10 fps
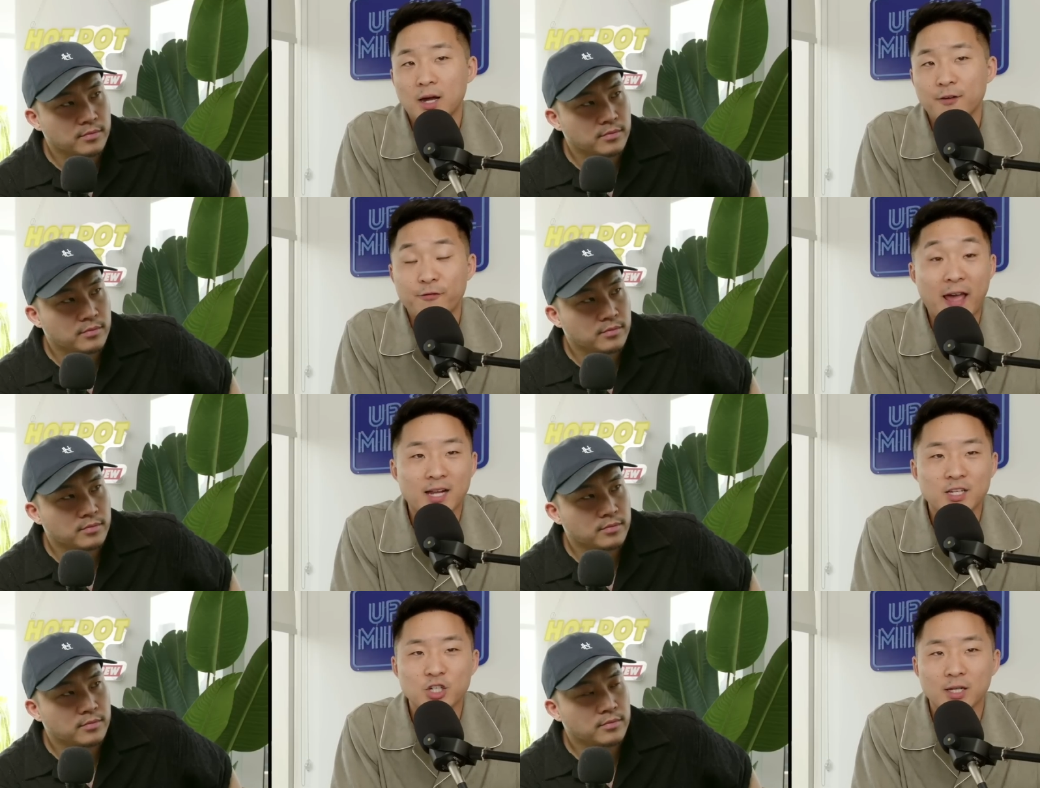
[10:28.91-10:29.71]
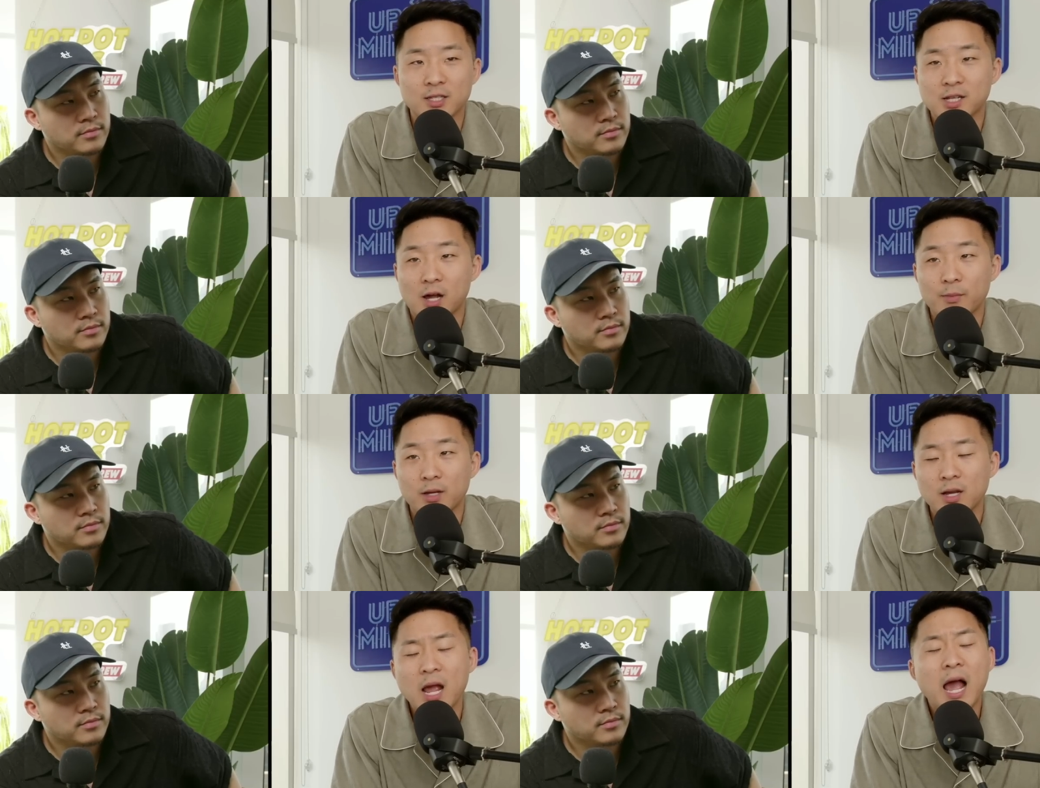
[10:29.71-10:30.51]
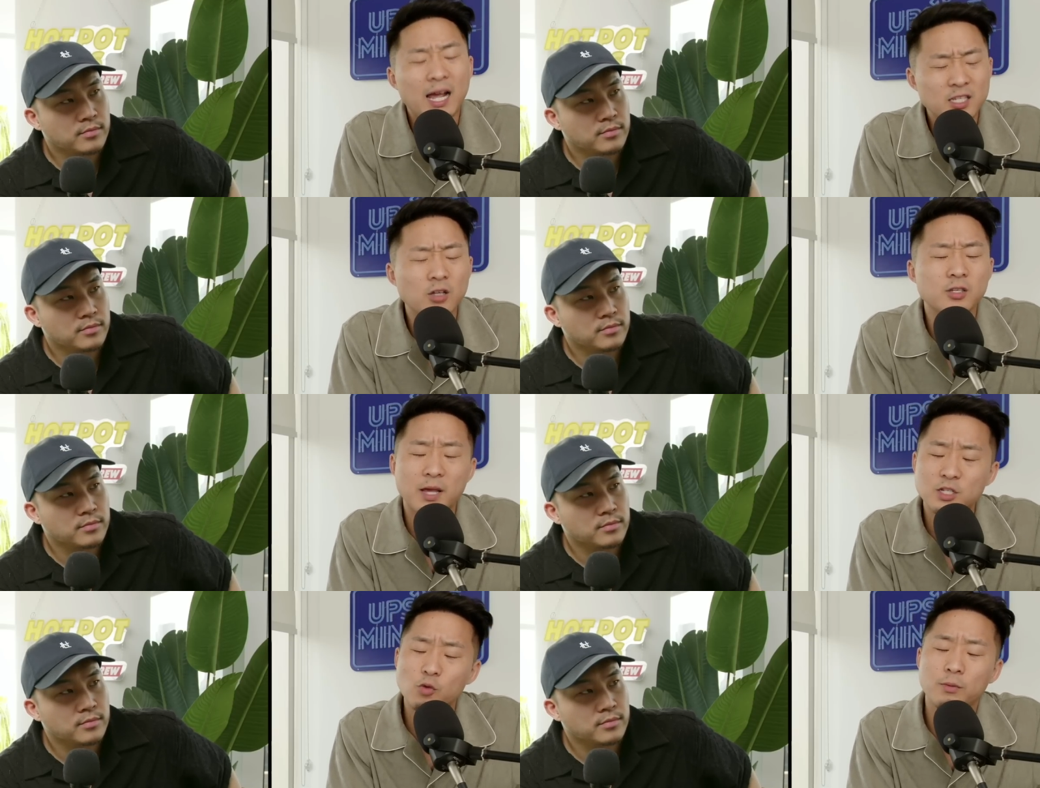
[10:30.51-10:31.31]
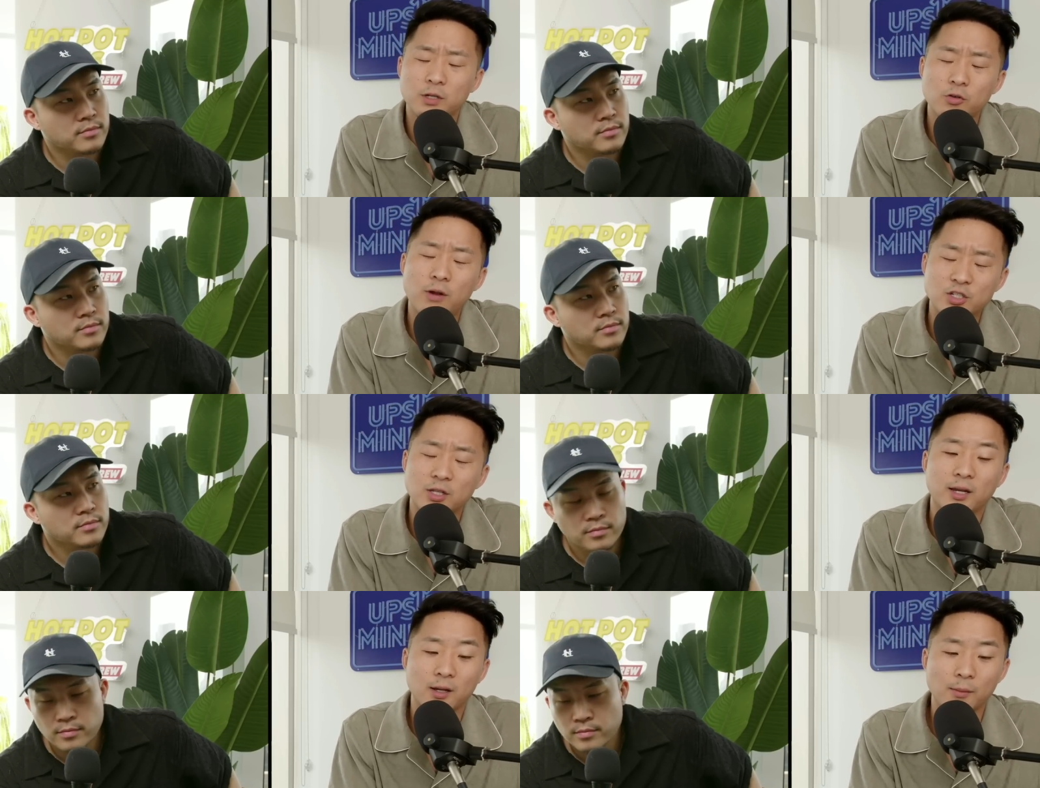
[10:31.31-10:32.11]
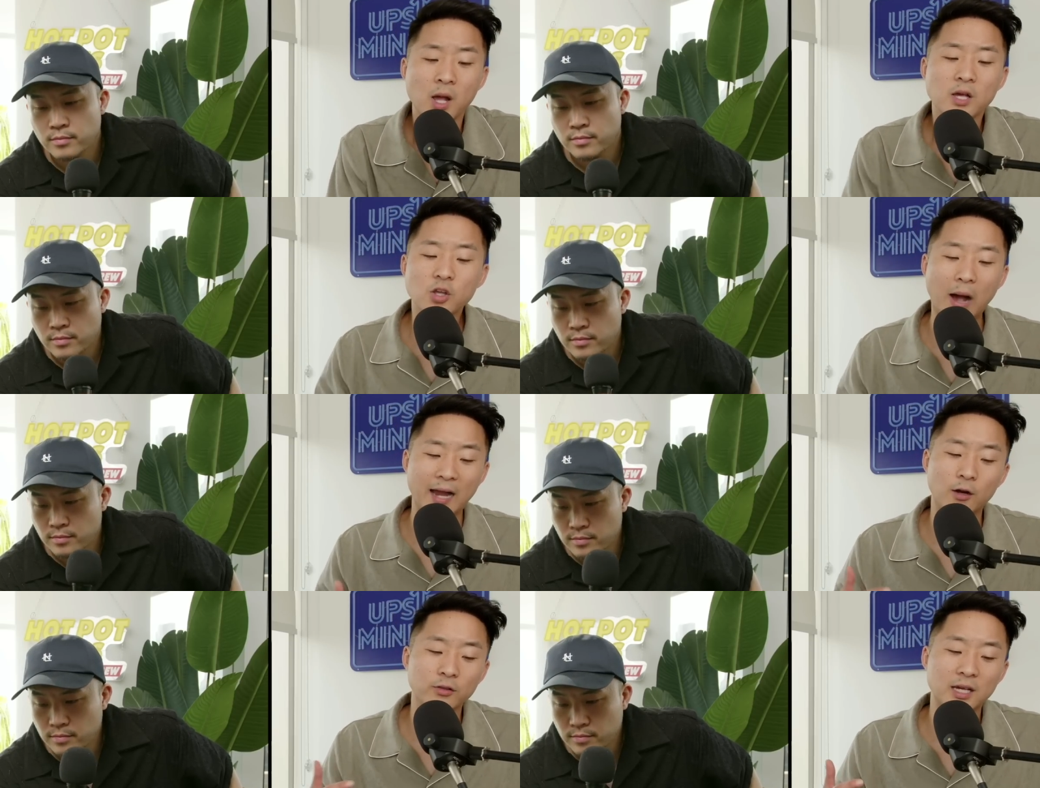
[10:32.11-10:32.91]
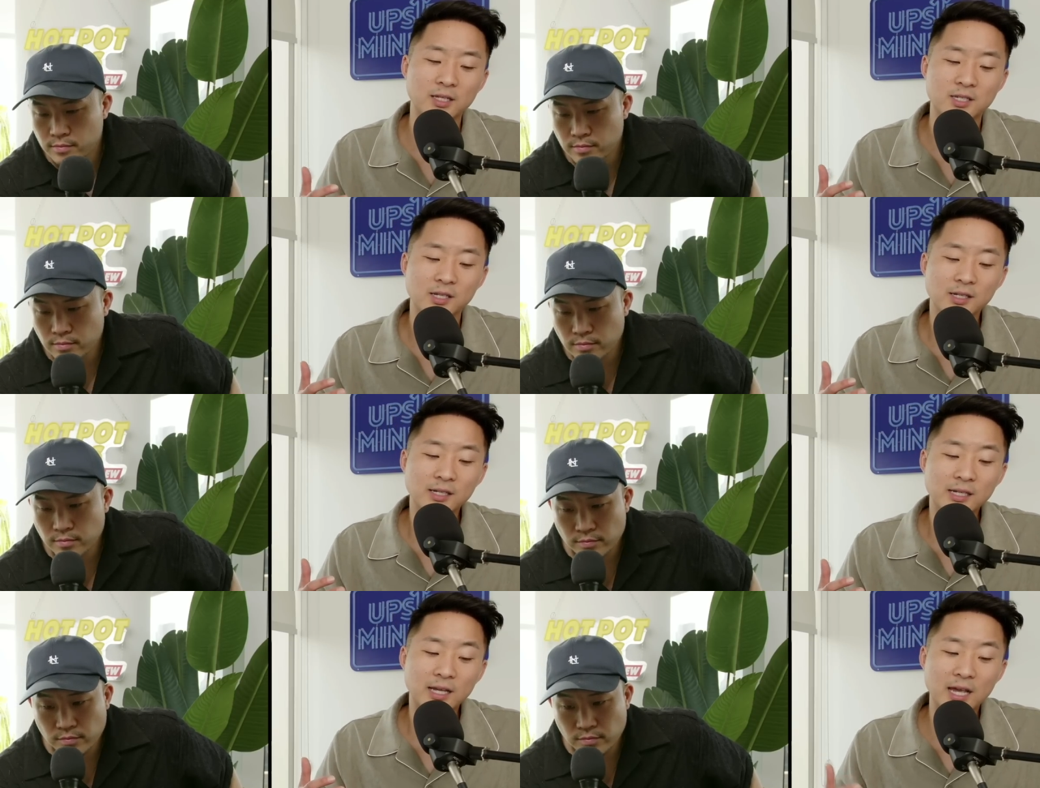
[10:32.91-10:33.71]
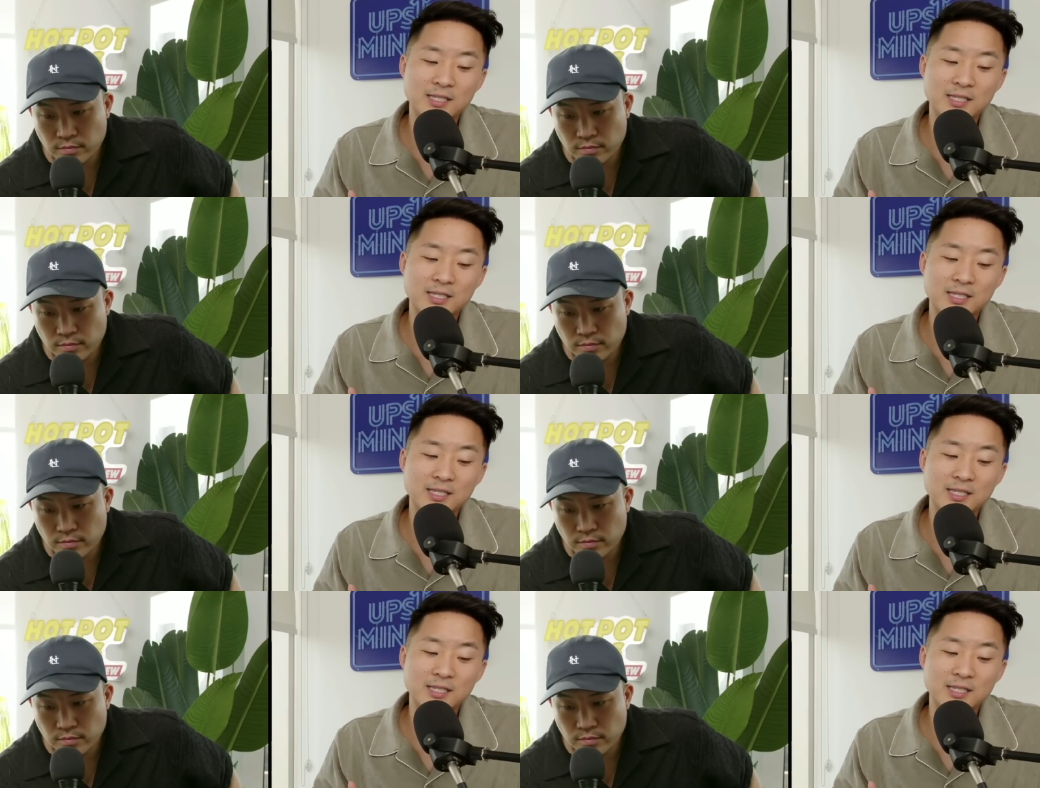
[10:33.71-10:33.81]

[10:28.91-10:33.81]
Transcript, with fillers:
Speaker 1: fact check this comment, and I saw some Asian women congratulating him. So I don't think it's it's